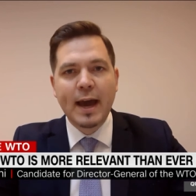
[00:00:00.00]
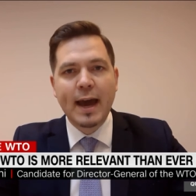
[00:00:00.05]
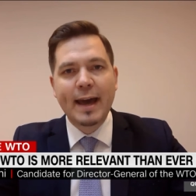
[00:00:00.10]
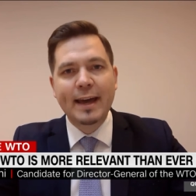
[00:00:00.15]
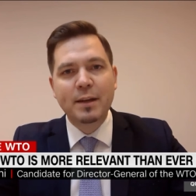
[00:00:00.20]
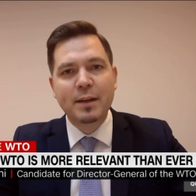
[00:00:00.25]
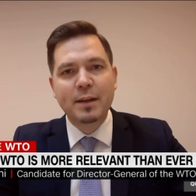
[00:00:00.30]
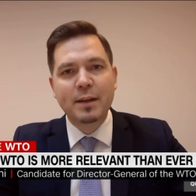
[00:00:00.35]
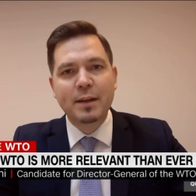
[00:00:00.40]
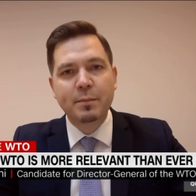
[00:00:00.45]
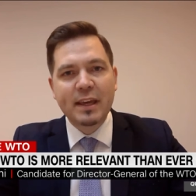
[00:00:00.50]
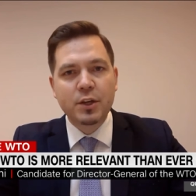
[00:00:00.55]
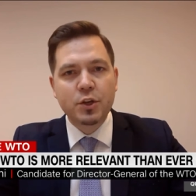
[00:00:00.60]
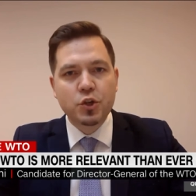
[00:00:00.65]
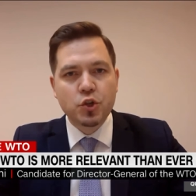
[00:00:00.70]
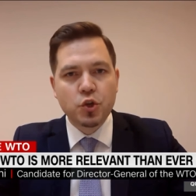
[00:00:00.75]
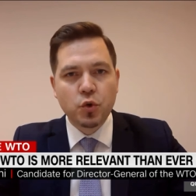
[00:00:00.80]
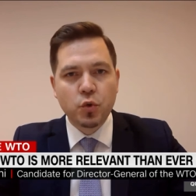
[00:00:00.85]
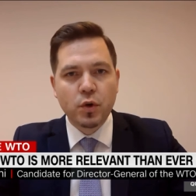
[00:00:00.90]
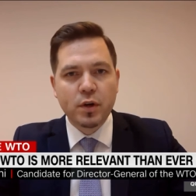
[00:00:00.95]
and making
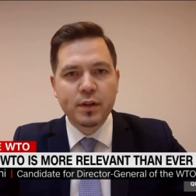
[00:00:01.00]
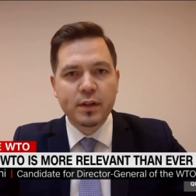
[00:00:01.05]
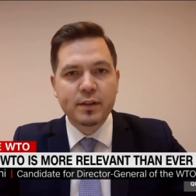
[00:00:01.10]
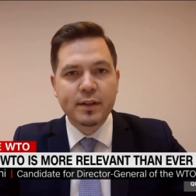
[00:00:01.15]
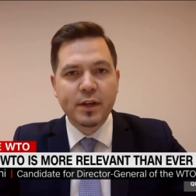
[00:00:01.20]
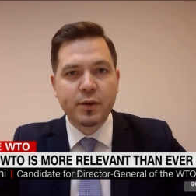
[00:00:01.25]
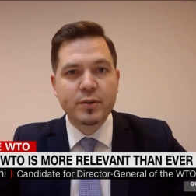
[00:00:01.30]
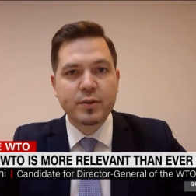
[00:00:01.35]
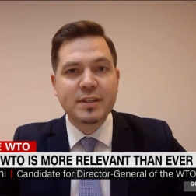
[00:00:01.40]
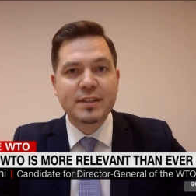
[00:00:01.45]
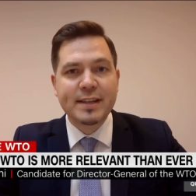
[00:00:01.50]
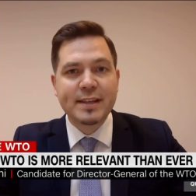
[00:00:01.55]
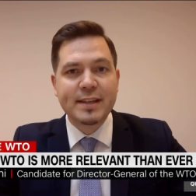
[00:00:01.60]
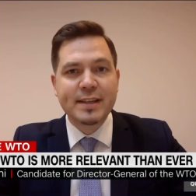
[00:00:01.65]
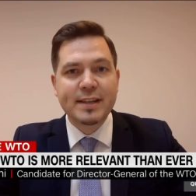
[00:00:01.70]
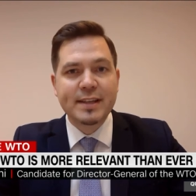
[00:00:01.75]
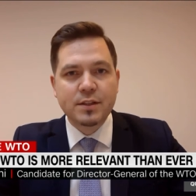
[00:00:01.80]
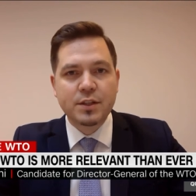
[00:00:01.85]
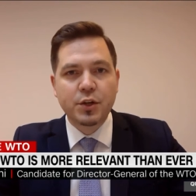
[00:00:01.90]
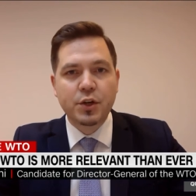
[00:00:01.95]
sure that there is a
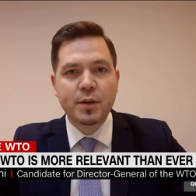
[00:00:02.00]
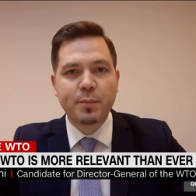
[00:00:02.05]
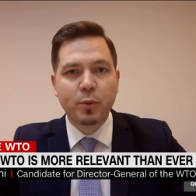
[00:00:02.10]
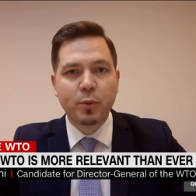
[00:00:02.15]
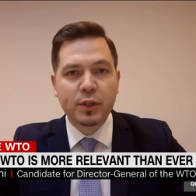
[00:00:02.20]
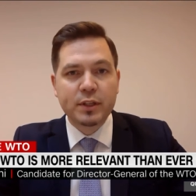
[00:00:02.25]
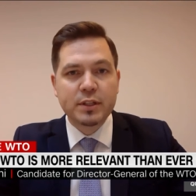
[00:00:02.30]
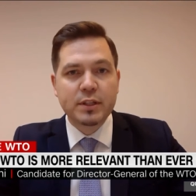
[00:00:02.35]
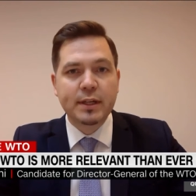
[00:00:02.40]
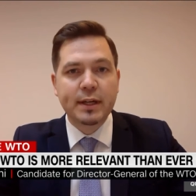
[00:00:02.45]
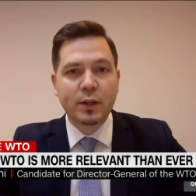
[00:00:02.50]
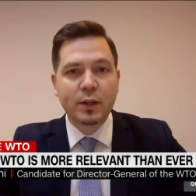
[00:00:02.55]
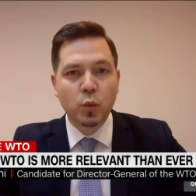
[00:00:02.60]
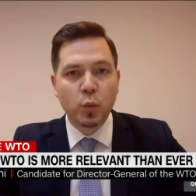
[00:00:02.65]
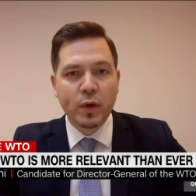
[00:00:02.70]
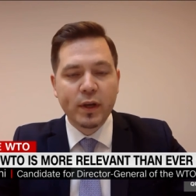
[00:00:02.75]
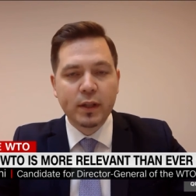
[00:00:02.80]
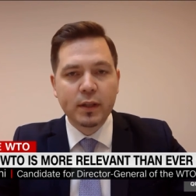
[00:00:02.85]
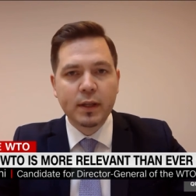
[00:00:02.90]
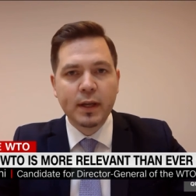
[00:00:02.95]
necessary political
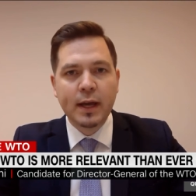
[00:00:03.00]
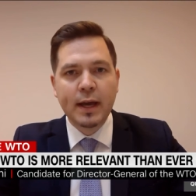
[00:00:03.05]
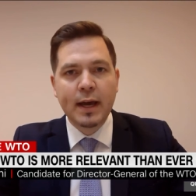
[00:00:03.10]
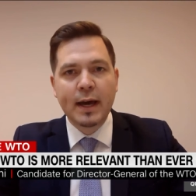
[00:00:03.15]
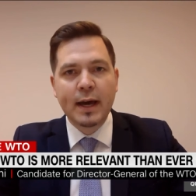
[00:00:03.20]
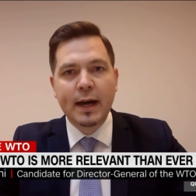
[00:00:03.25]
will